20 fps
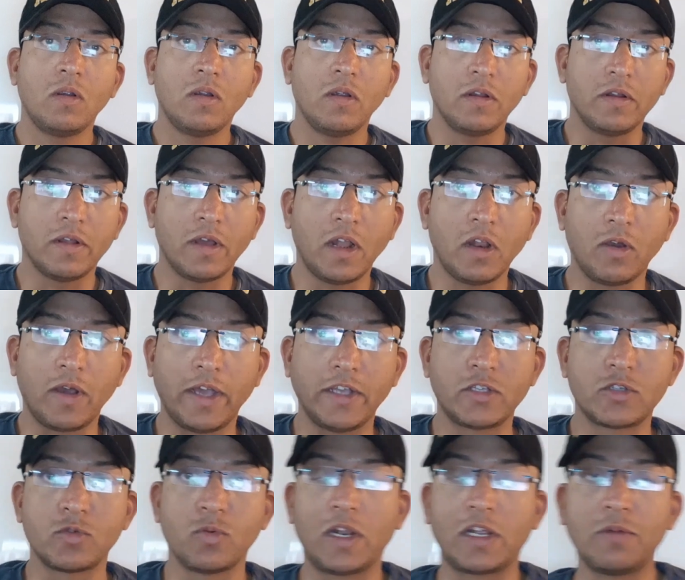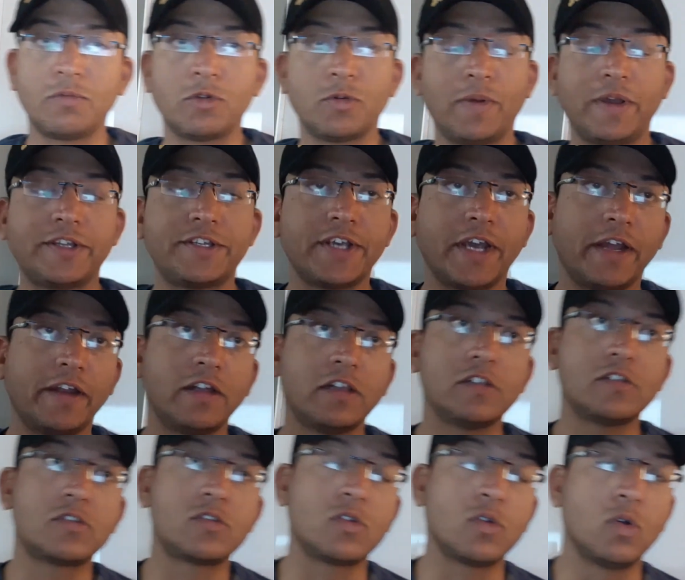Hello guys, welcome to my channel.
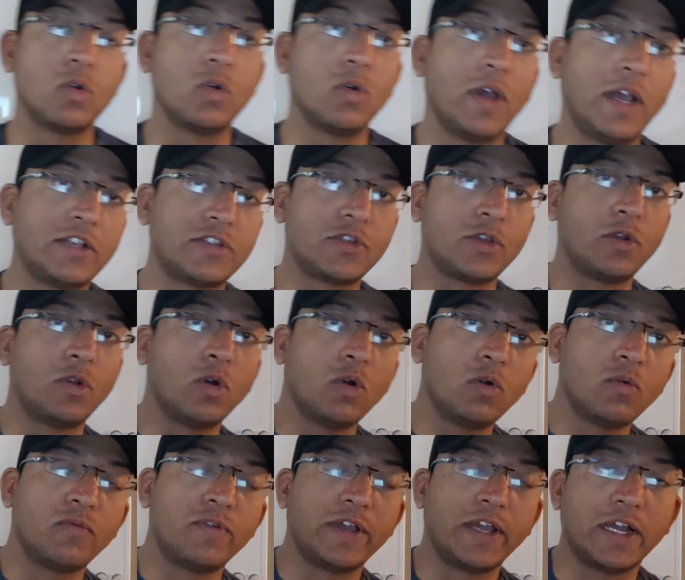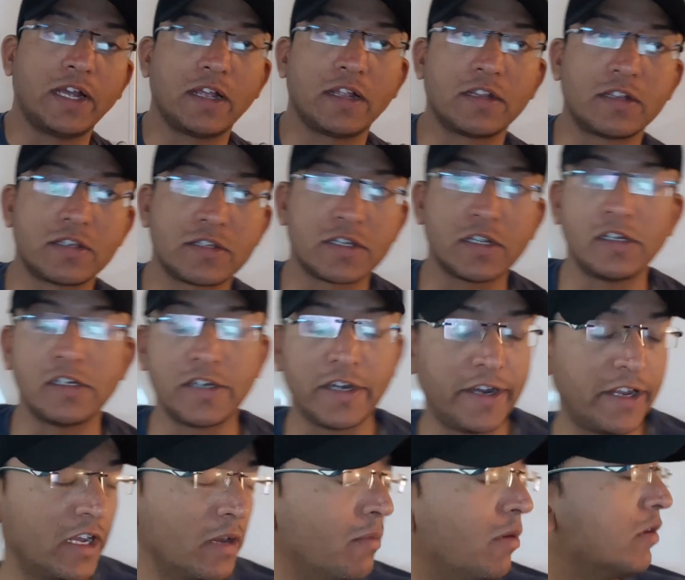So as you know, we are still
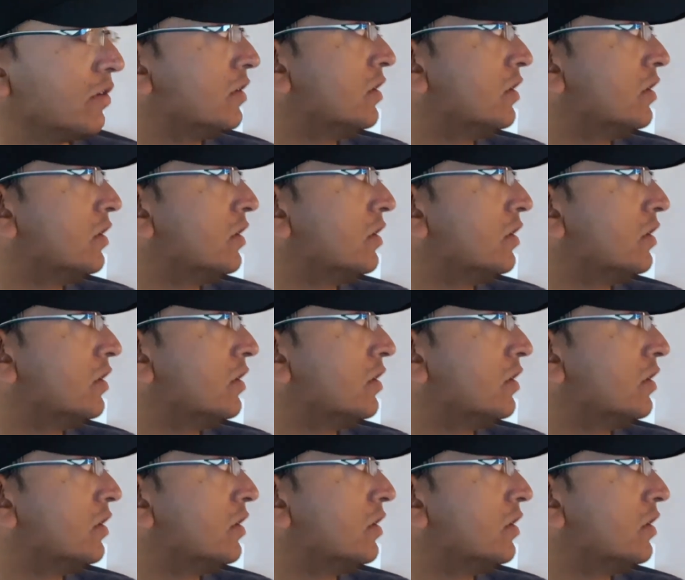studying about